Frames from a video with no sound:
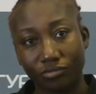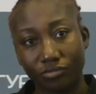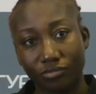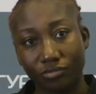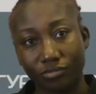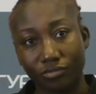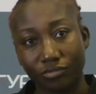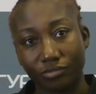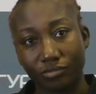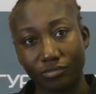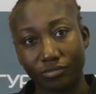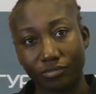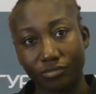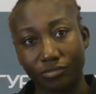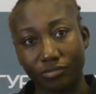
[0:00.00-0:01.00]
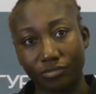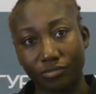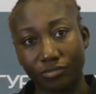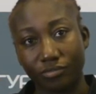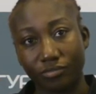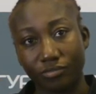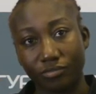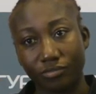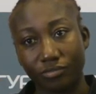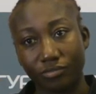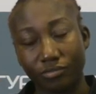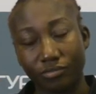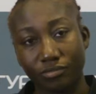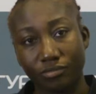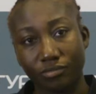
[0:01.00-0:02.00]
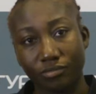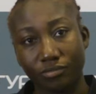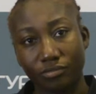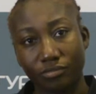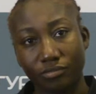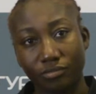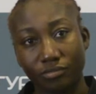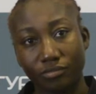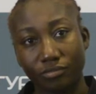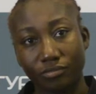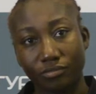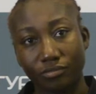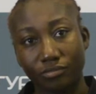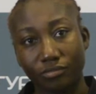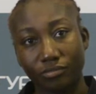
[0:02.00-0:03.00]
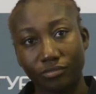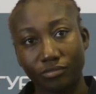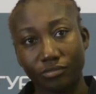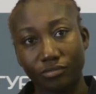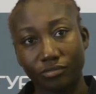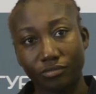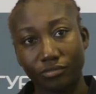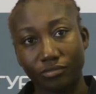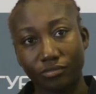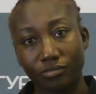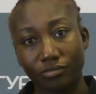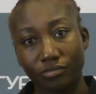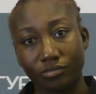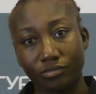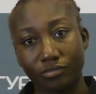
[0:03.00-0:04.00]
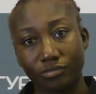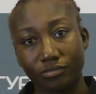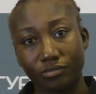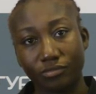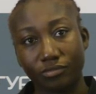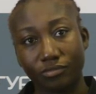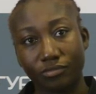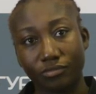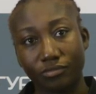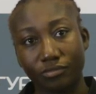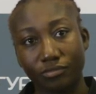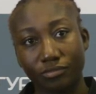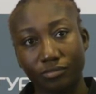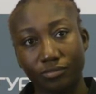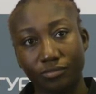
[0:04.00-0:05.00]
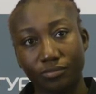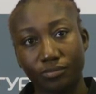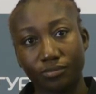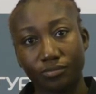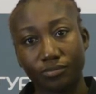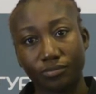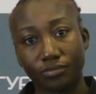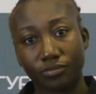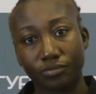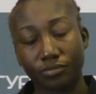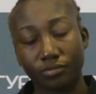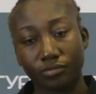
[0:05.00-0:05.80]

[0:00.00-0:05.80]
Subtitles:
(not speaking)